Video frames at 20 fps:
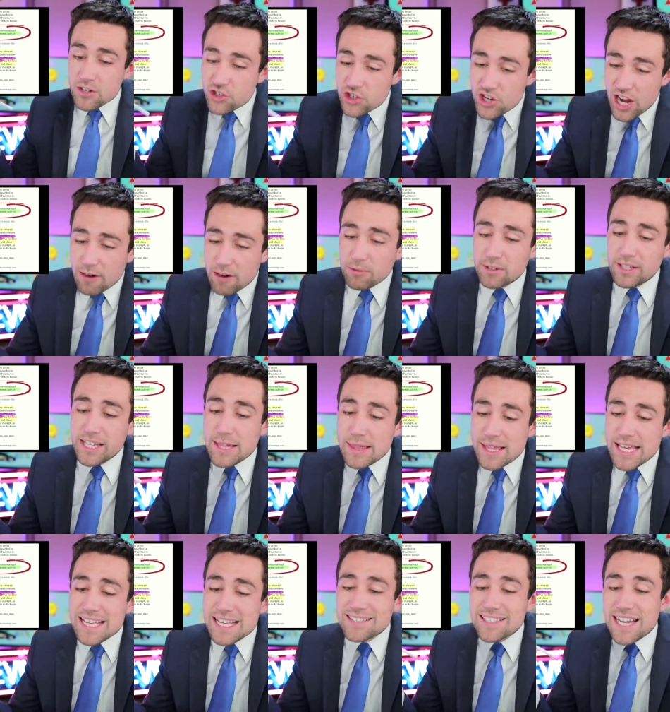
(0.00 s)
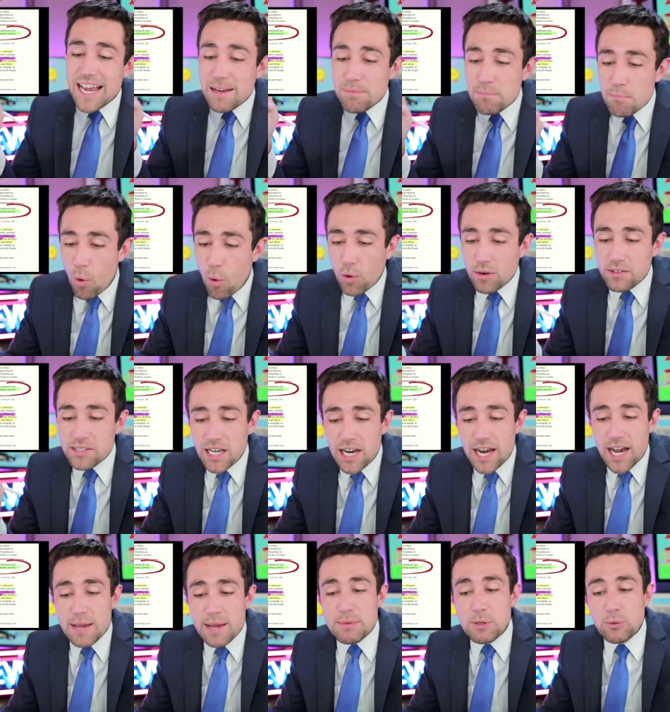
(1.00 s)
generally these take more
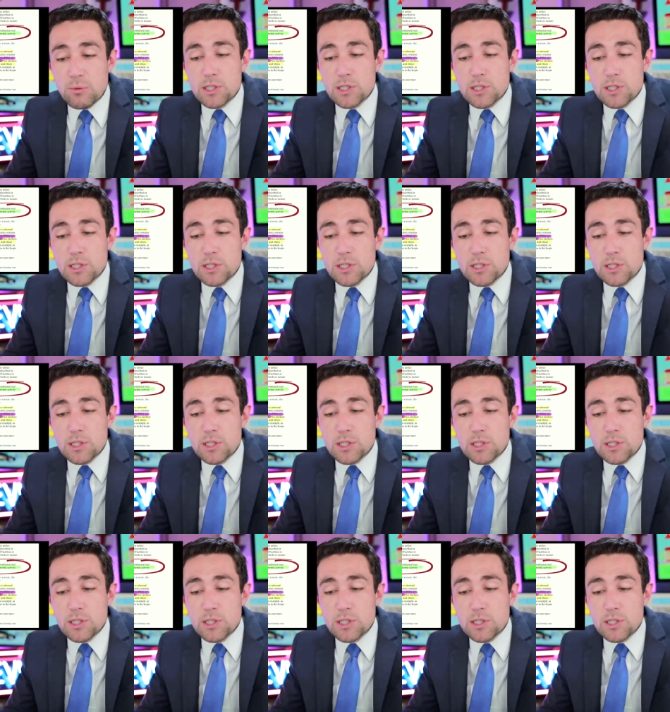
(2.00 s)
time to